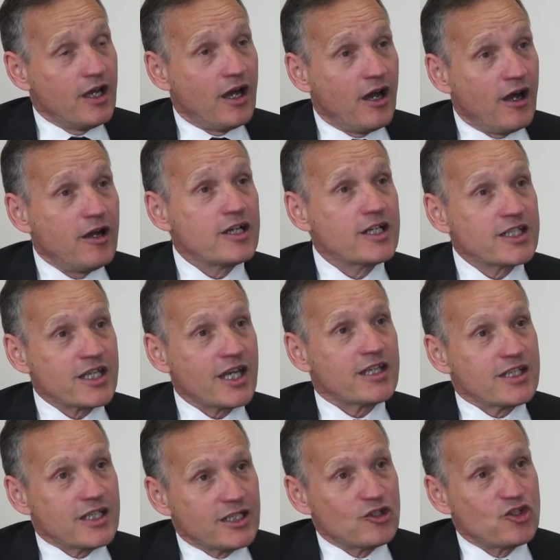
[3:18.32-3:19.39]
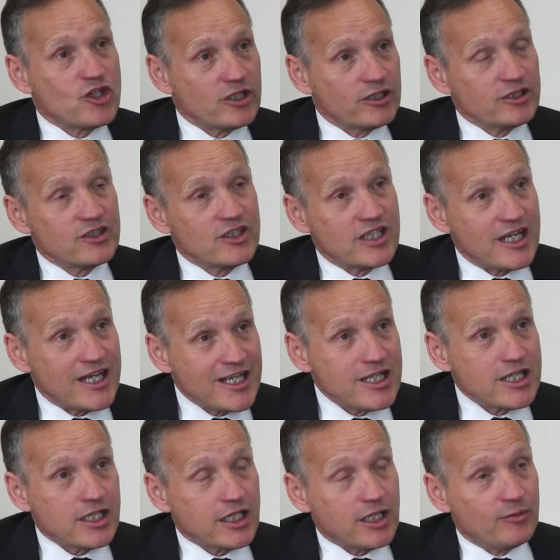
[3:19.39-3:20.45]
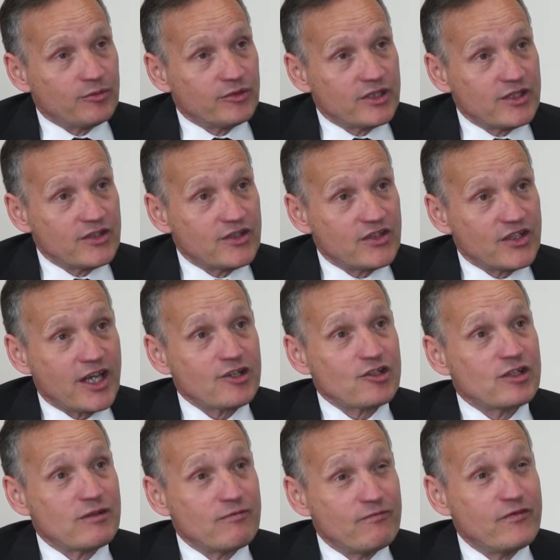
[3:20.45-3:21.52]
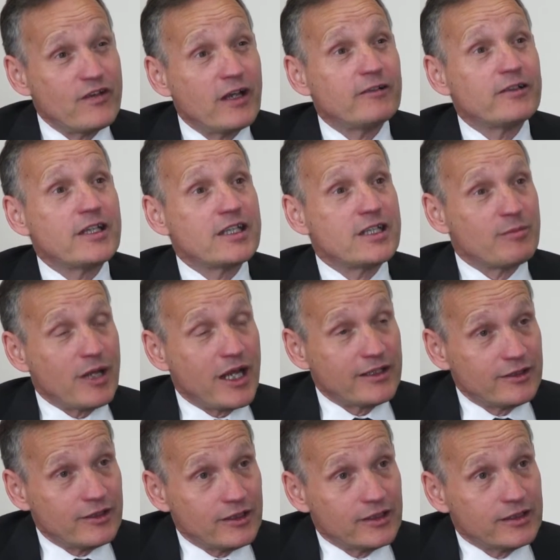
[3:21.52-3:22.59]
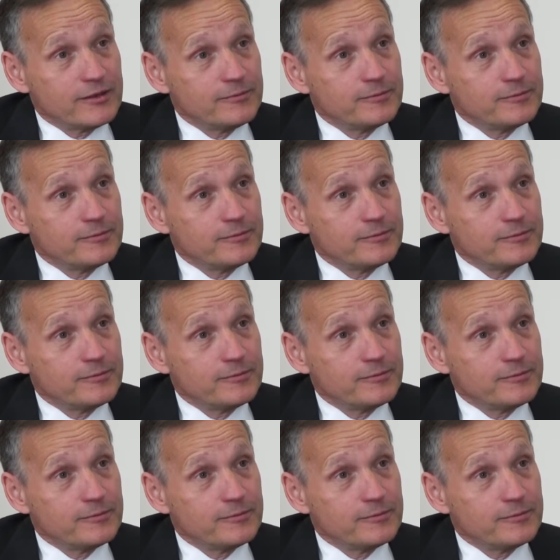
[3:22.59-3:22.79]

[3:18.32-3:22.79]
architecting agility into companies is actually very demanding.